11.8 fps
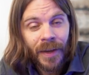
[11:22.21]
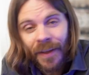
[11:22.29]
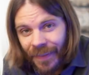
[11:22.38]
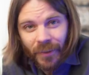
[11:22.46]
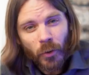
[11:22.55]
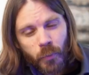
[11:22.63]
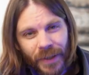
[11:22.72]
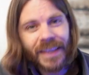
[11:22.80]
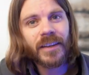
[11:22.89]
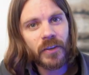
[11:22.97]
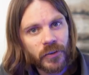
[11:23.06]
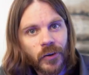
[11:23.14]
And that's a
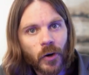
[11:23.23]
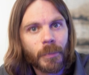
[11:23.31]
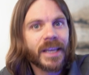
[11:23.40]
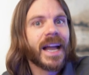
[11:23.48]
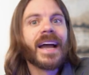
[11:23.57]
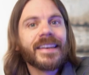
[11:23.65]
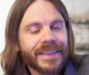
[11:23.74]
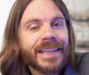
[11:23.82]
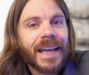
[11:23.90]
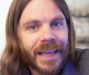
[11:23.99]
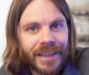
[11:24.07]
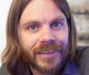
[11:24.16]
really disturbing
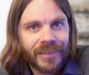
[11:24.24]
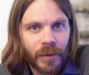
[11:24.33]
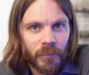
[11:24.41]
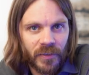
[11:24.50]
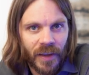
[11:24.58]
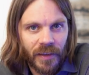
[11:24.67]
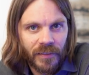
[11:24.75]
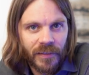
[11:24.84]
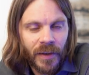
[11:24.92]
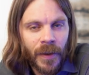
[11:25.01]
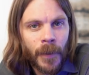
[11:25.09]
idea in some sense,